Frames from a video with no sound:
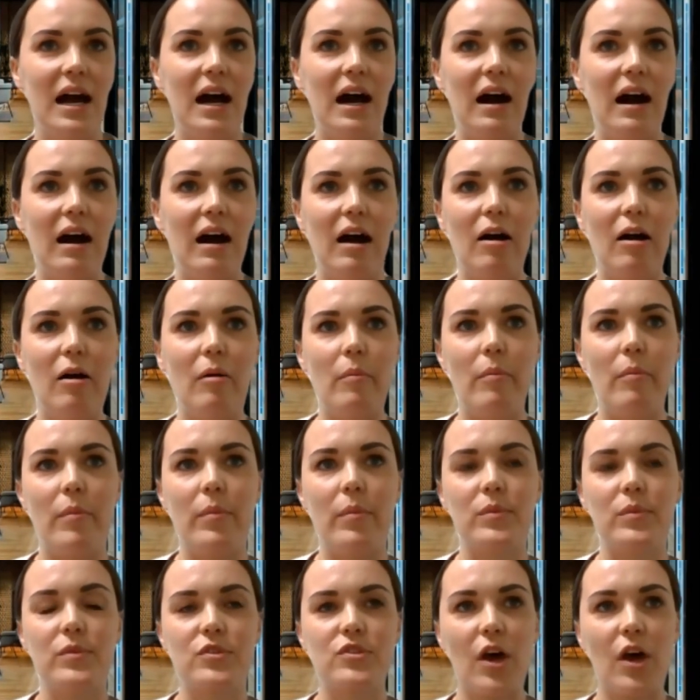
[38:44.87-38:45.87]

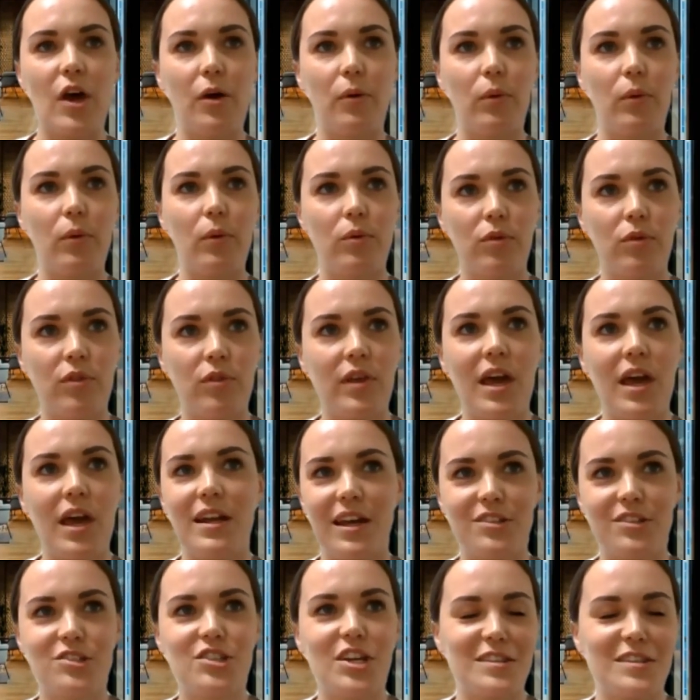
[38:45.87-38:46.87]
So the
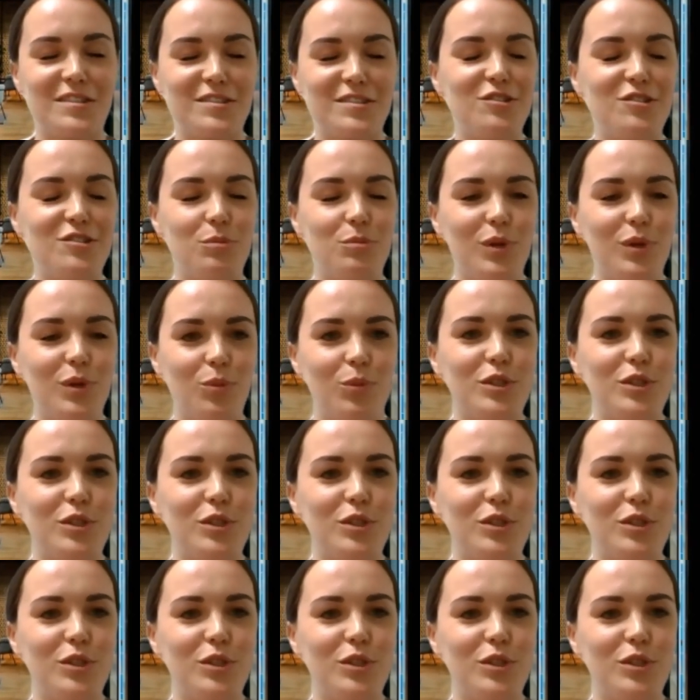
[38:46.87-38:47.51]
NHS,